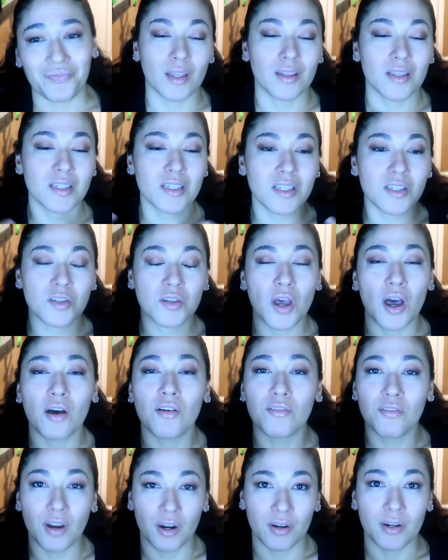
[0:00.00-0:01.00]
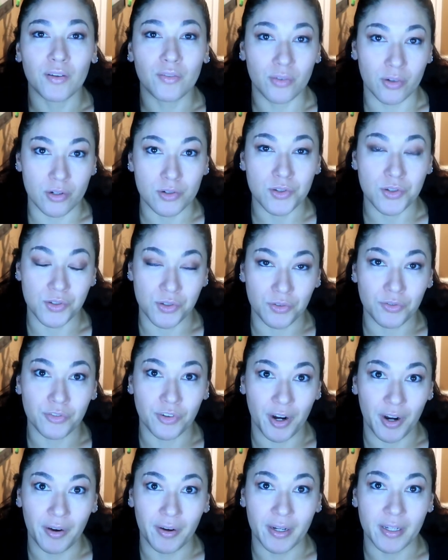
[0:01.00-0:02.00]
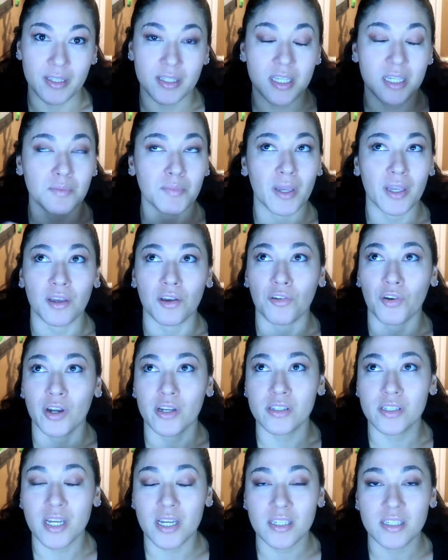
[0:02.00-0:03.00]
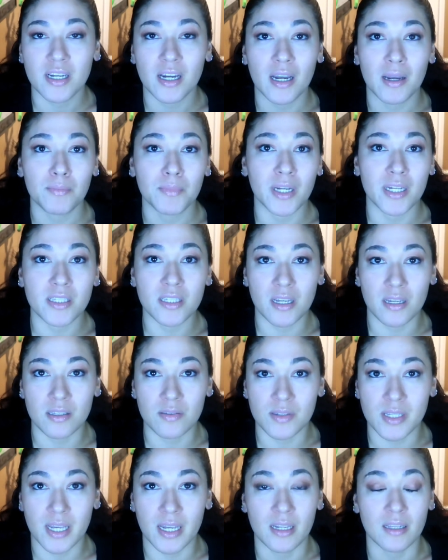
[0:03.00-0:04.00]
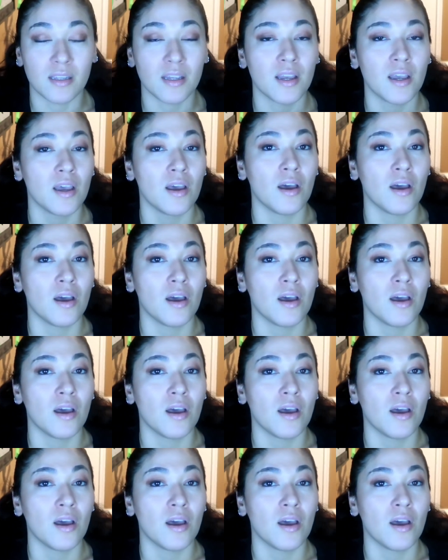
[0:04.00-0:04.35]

This is a very versatile fragrance. It'd make a great daytime, nighttime scent.